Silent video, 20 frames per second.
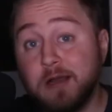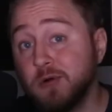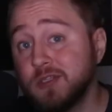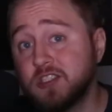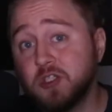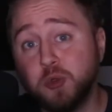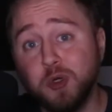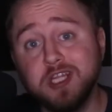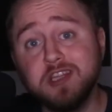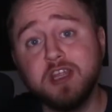Now,
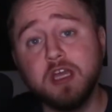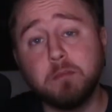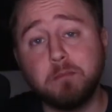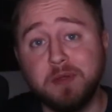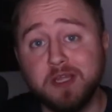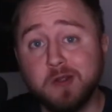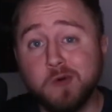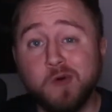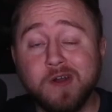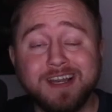it's great
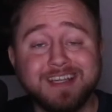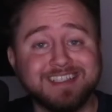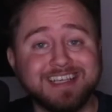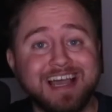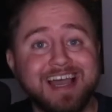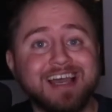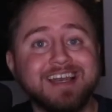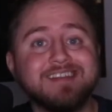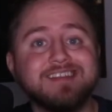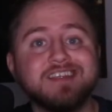that Bitcoin
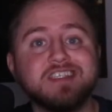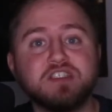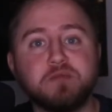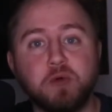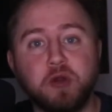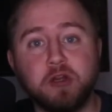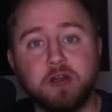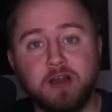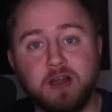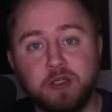has added this
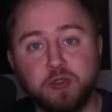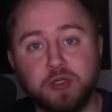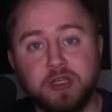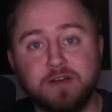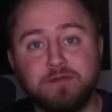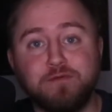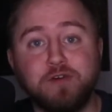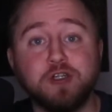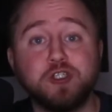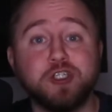smart
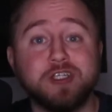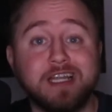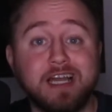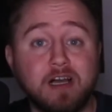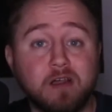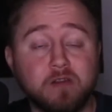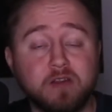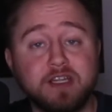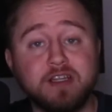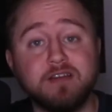contract
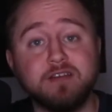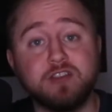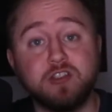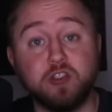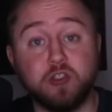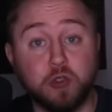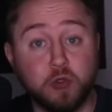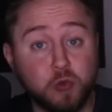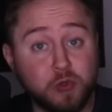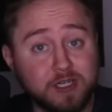functionality
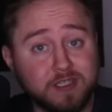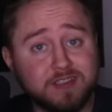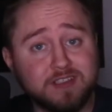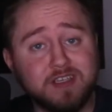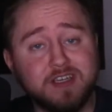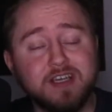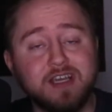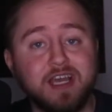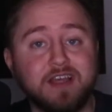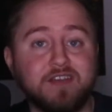to
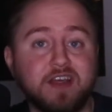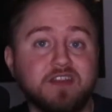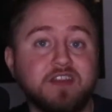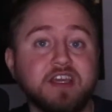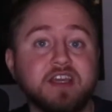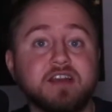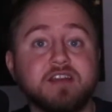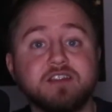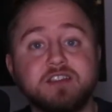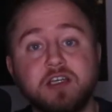it and that
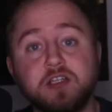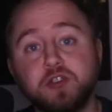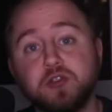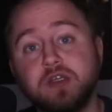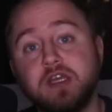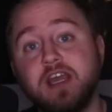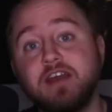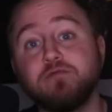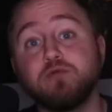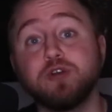they can
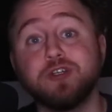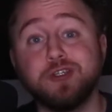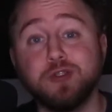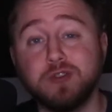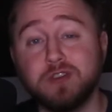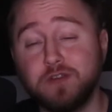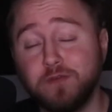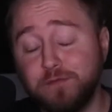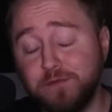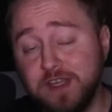essentially have
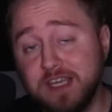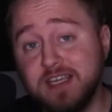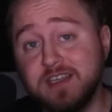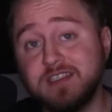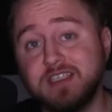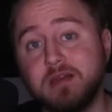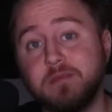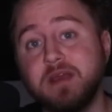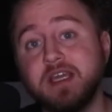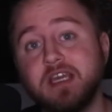reduced
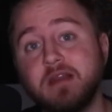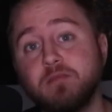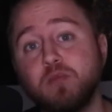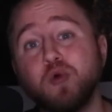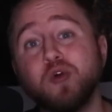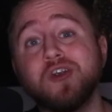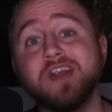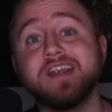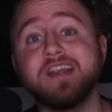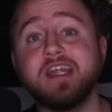fees and make it
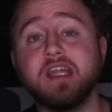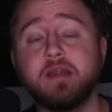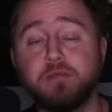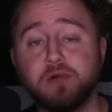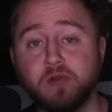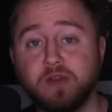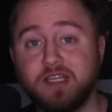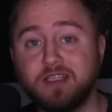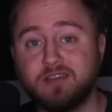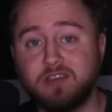more
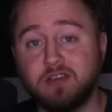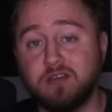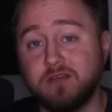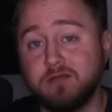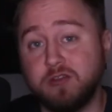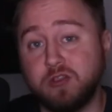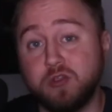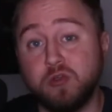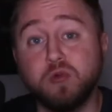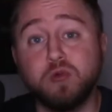enabling
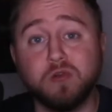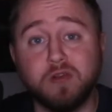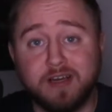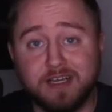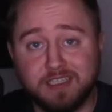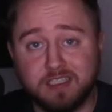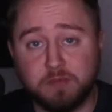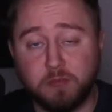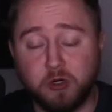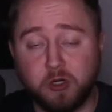to
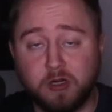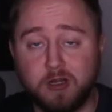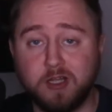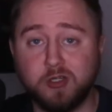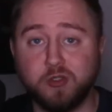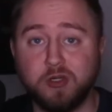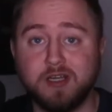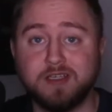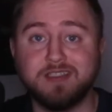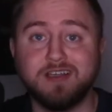utilize smart
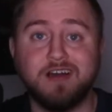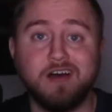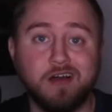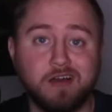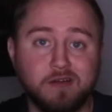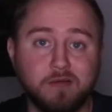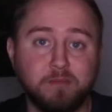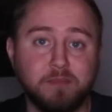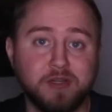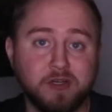contracts on